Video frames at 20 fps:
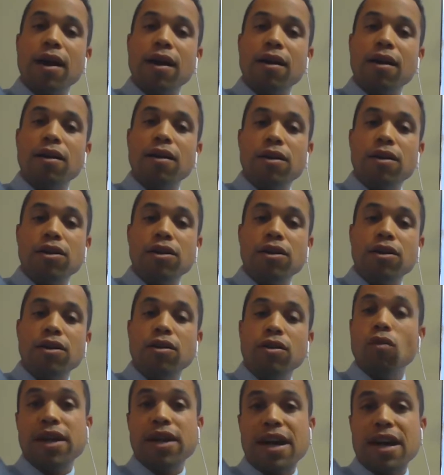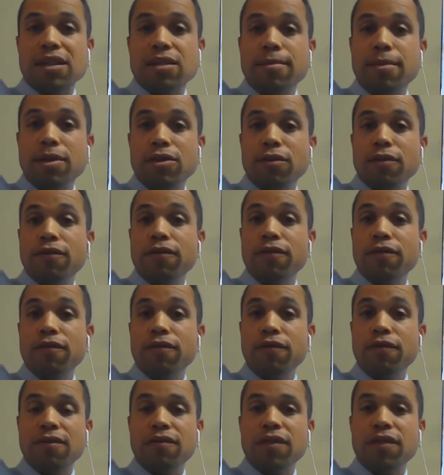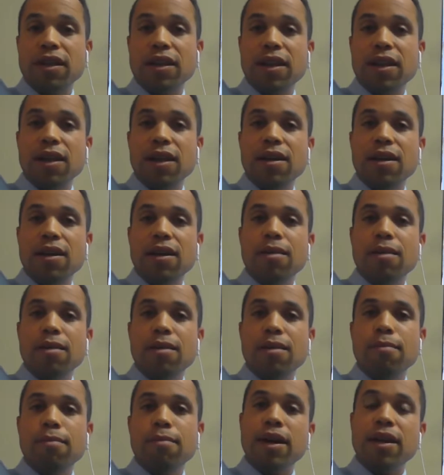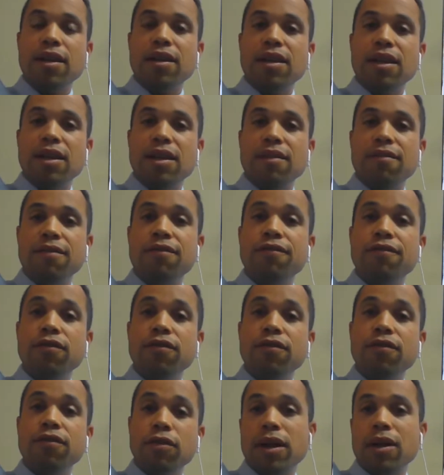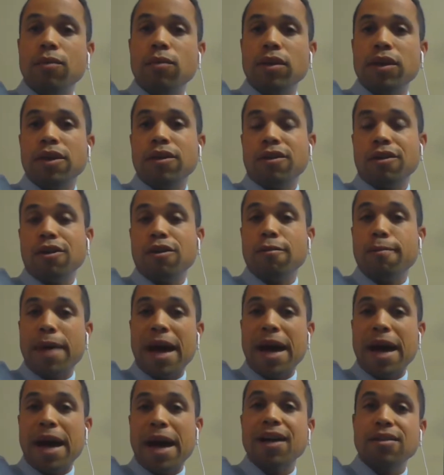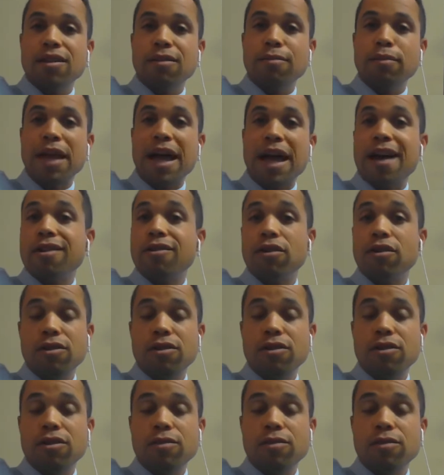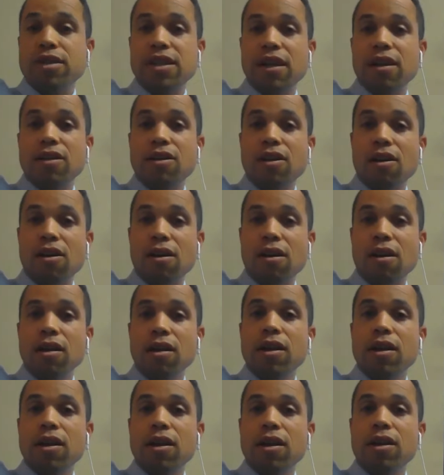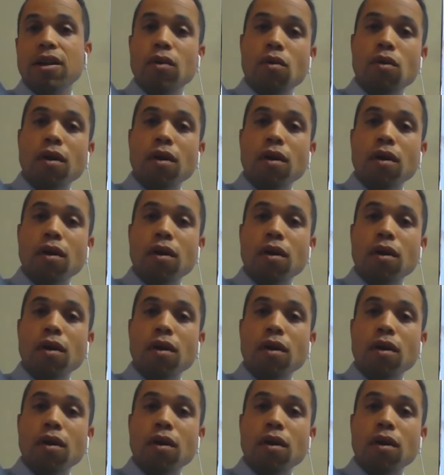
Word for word: where you'll orgasm and you'll feel the feeling, but the fluid will either go back into the bladder and you won't see it at all,